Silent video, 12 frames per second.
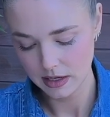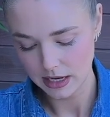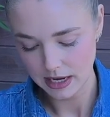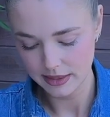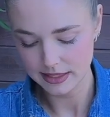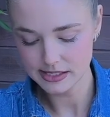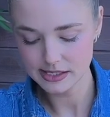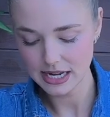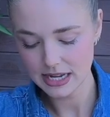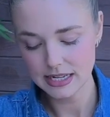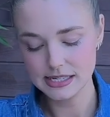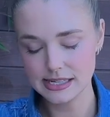And this
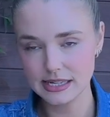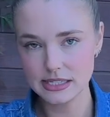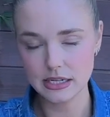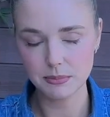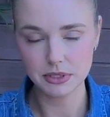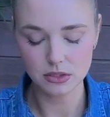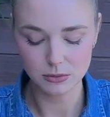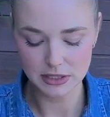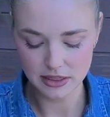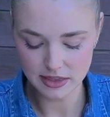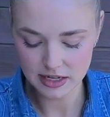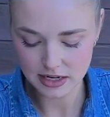side has ended up a little bit
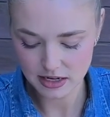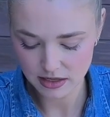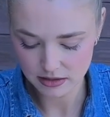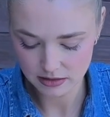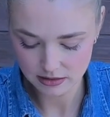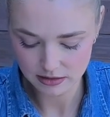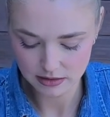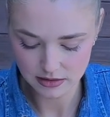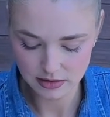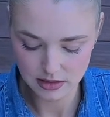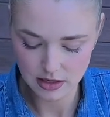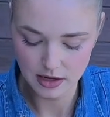thinner
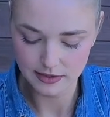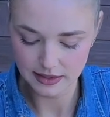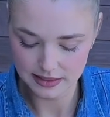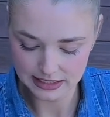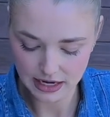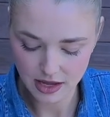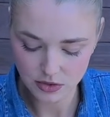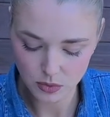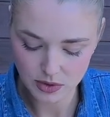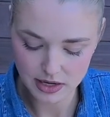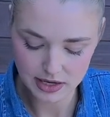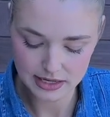than the other
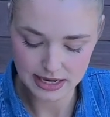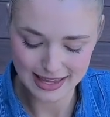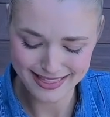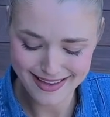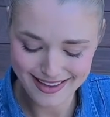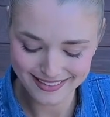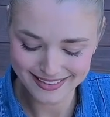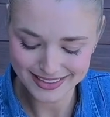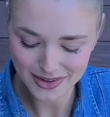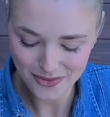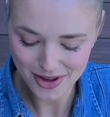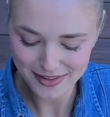one. And that, you
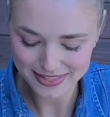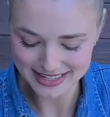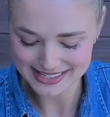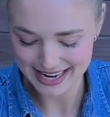know what, that's